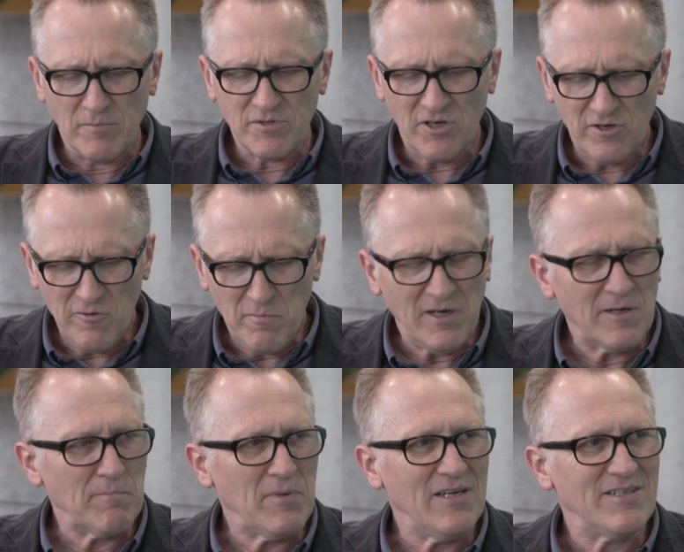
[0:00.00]
So you've been
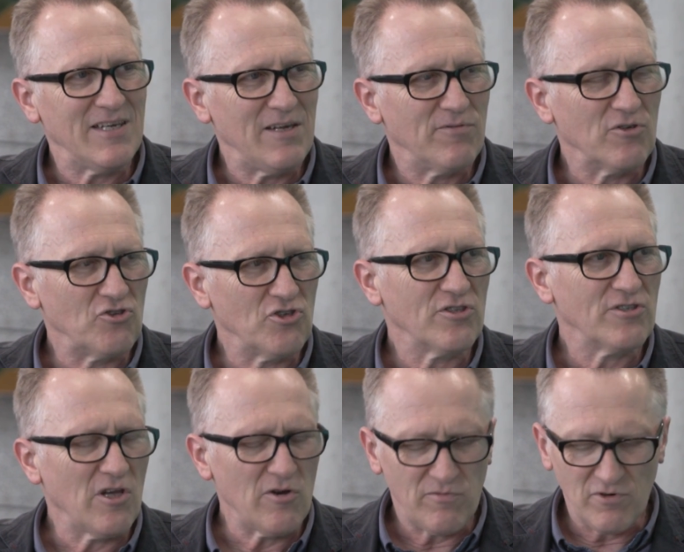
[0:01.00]
at BT for
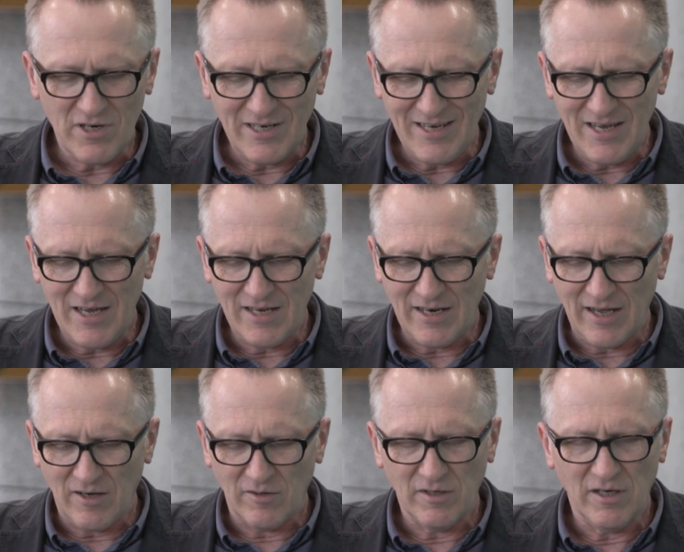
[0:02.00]
just over a year
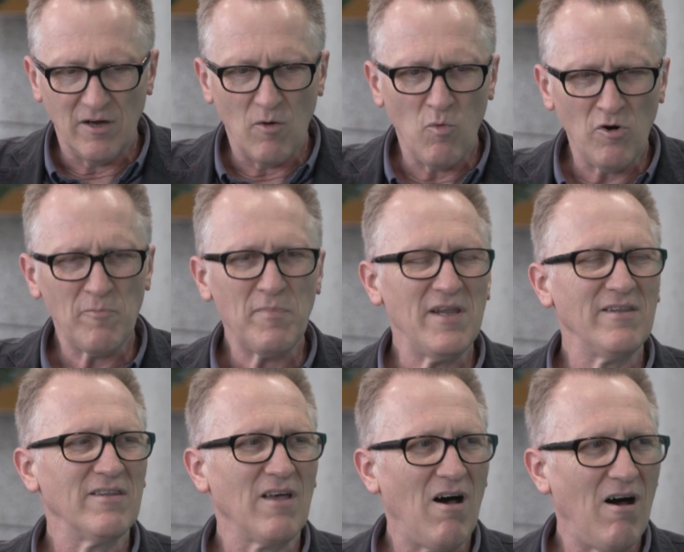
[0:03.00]
now. What have
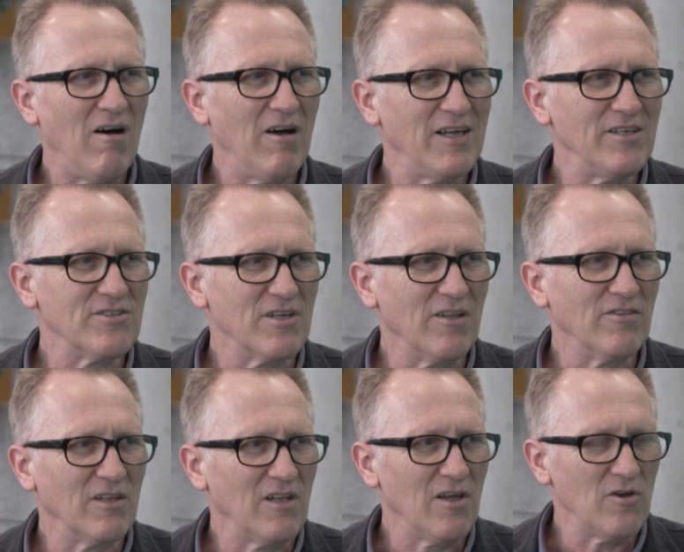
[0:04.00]
been the highs and
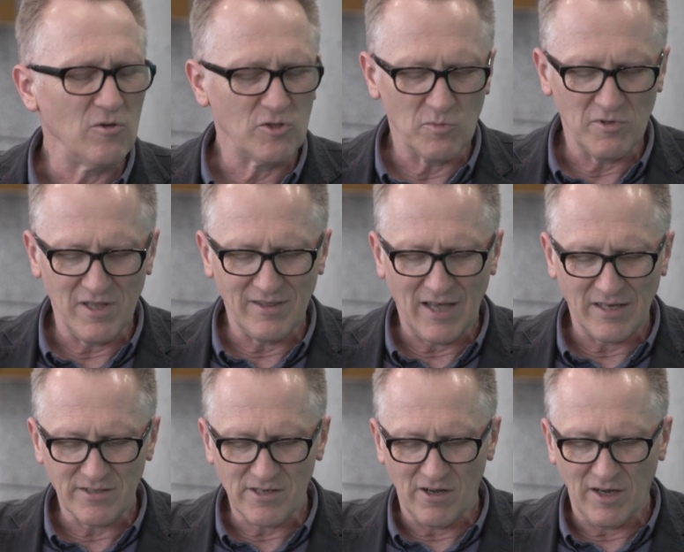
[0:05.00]
the lows within
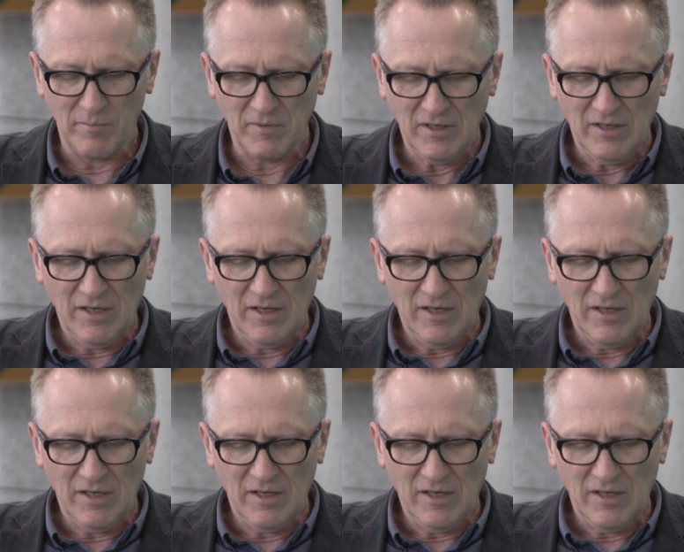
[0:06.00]
that time?